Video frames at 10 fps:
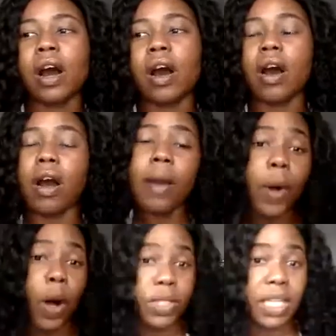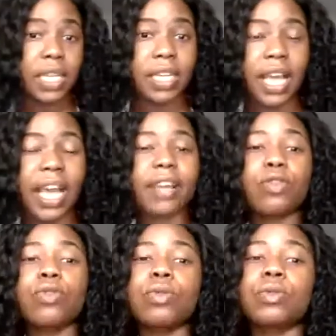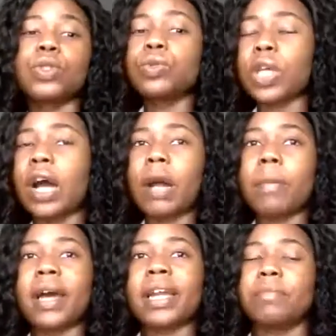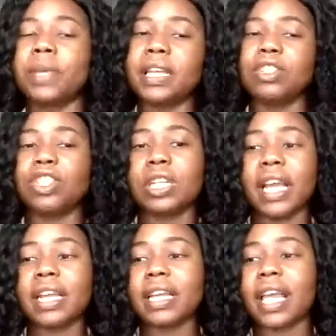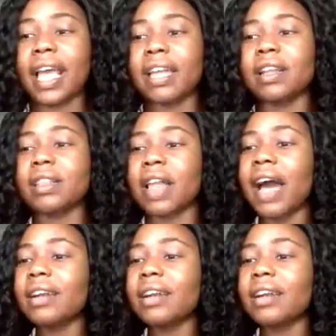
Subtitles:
are balding and who do talk about it being genetic, and a lot